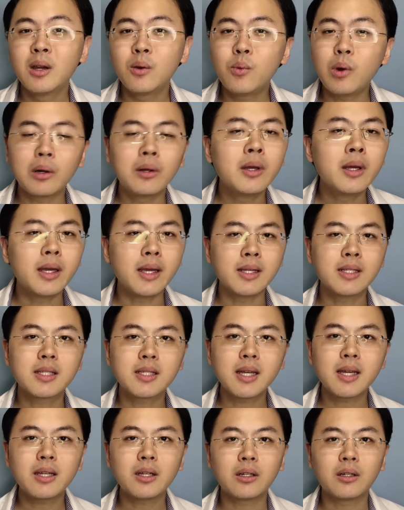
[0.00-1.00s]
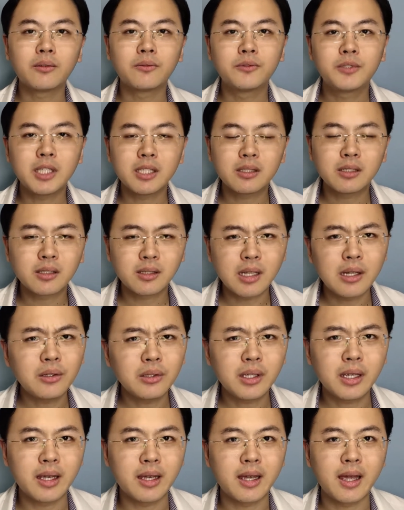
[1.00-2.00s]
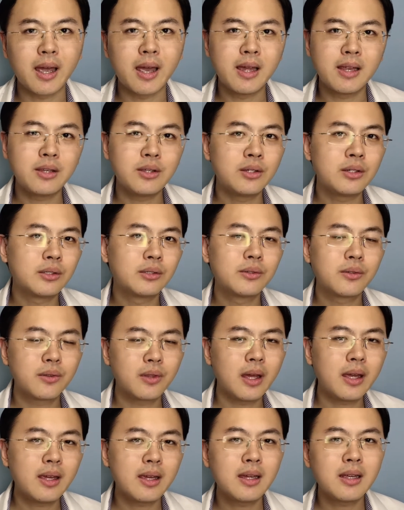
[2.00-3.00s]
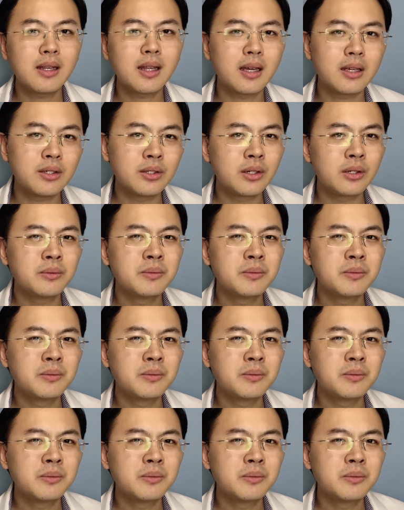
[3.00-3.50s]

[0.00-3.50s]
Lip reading: Well, instead of just sulking and, thinking that,